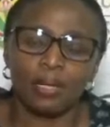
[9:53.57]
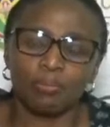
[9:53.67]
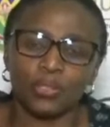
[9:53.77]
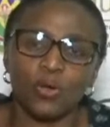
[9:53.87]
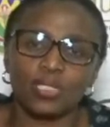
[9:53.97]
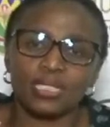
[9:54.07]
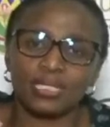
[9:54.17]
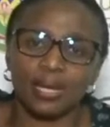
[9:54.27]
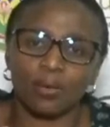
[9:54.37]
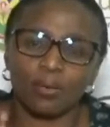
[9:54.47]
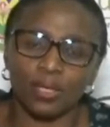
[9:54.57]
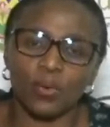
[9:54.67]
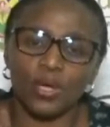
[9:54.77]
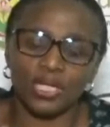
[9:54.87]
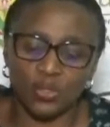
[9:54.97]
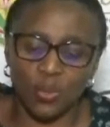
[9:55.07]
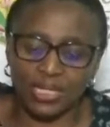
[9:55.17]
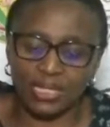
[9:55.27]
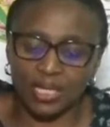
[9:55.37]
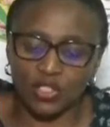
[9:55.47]
because now the question
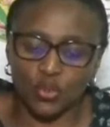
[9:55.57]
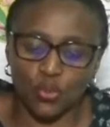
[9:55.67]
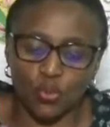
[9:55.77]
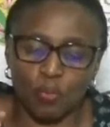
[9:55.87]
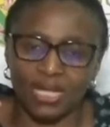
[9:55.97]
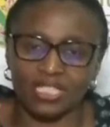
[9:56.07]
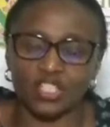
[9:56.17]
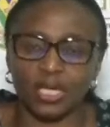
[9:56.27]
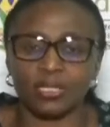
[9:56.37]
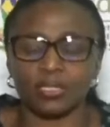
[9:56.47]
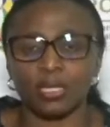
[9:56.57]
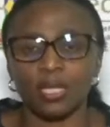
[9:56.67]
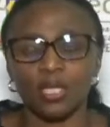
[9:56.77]
was saying to you, you must change.